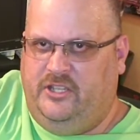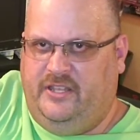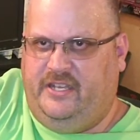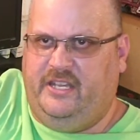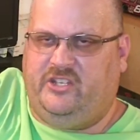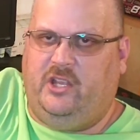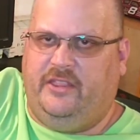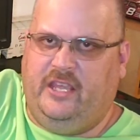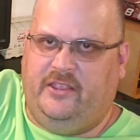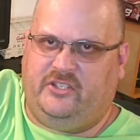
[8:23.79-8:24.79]
to the dish
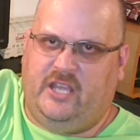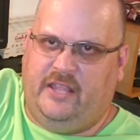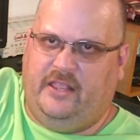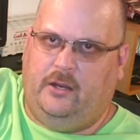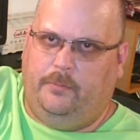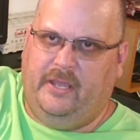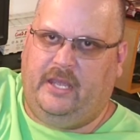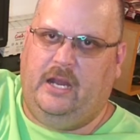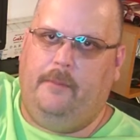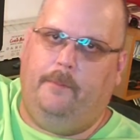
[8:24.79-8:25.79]
on the other side that'll
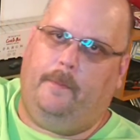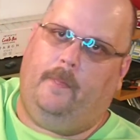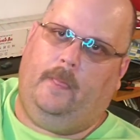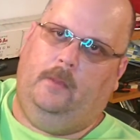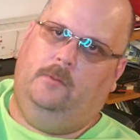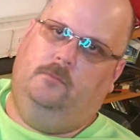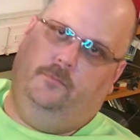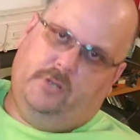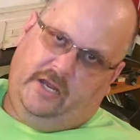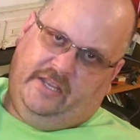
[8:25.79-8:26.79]
pick it up,
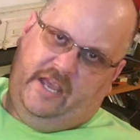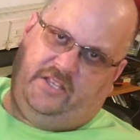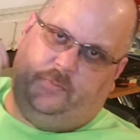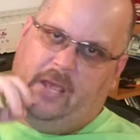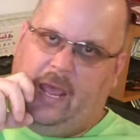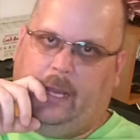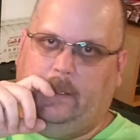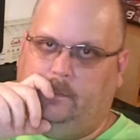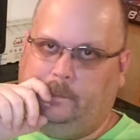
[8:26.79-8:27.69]
broadcast back.